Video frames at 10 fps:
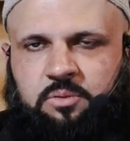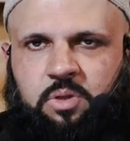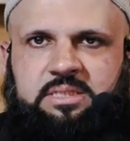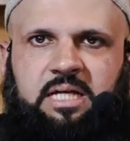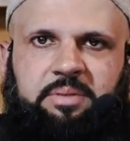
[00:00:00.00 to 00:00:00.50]

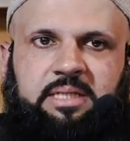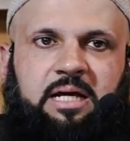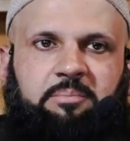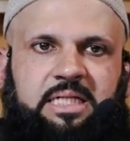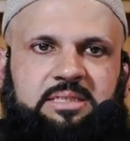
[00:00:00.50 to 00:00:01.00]
What does that mean?
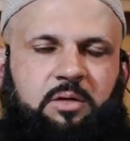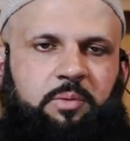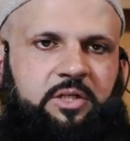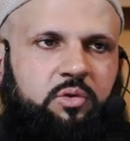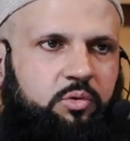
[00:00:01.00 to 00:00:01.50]
That means that
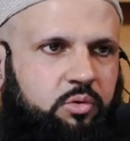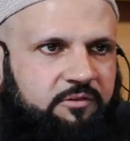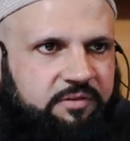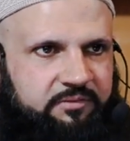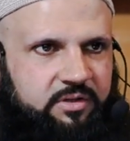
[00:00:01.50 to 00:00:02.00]
when you do
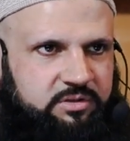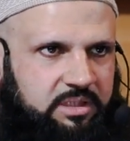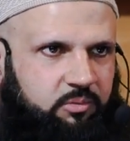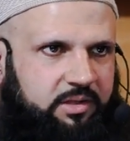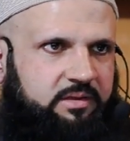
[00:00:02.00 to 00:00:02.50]
a favor to
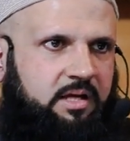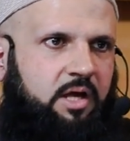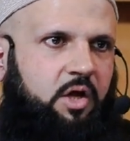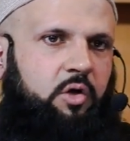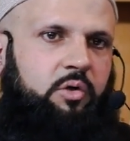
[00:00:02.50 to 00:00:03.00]
someone,
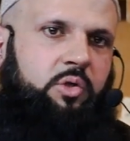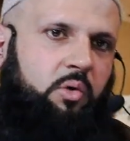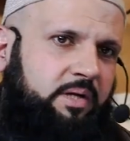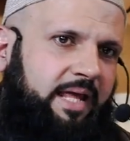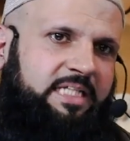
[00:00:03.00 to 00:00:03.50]

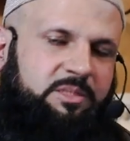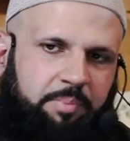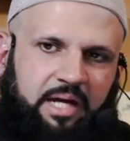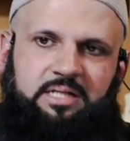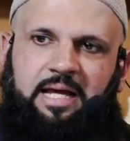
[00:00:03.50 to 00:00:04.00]
don't
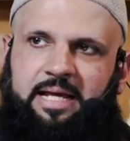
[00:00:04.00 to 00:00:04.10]
expect